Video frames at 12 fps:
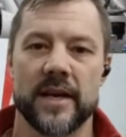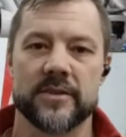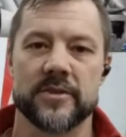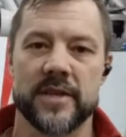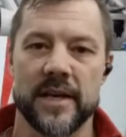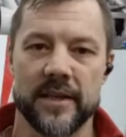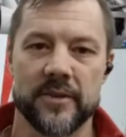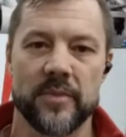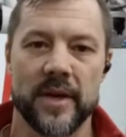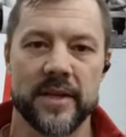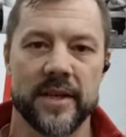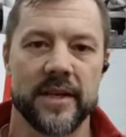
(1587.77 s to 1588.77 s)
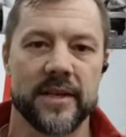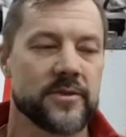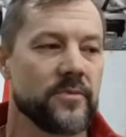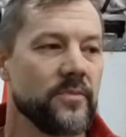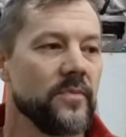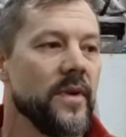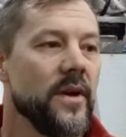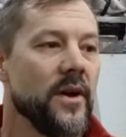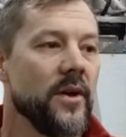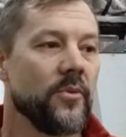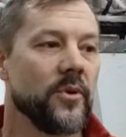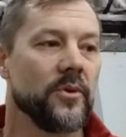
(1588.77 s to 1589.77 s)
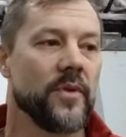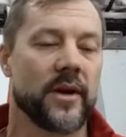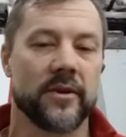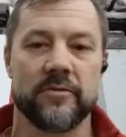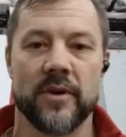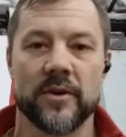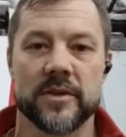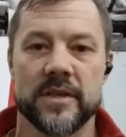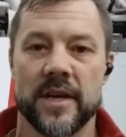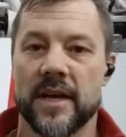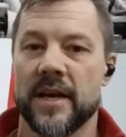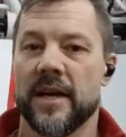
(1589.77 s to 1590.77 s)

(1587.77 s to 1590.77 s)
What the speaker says: exoskeleton by the Guinness World Record folks,